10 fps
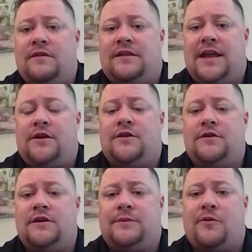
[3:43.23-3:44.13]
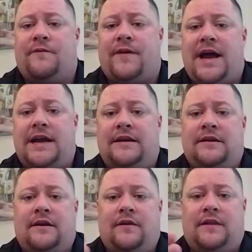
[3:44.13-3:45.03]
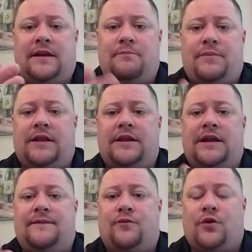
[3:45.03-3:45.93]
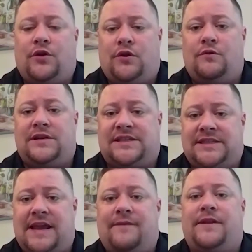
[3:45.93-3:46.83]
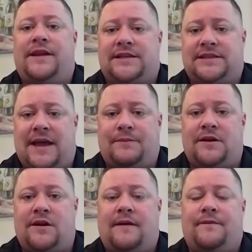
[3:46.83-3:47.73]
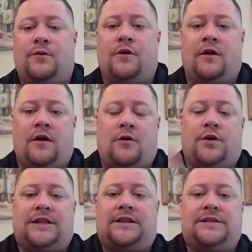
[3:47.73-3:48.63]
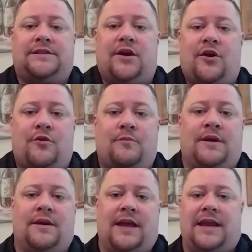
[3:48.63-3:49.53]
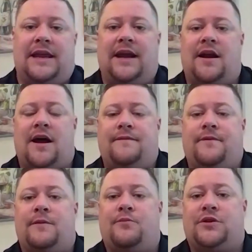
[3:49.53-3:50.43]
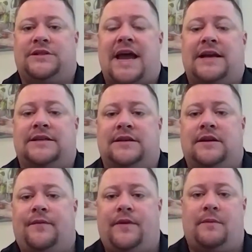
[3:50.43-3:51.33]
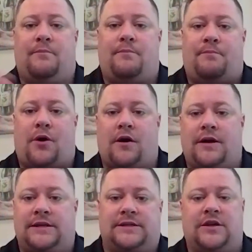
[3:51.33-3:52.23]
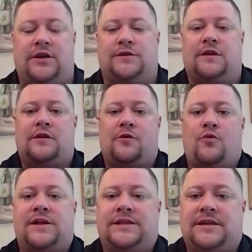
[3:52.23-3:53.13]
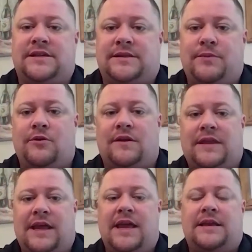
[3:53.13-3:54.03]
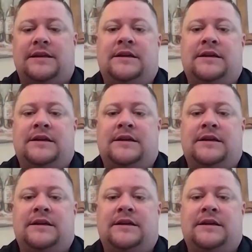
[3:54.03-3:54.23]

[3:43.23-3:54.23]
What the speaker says: that they could to provide the ability for you to safely accept an offer or to list a home and get an offer and protect the parties, so that there wasn't a dispute at the end.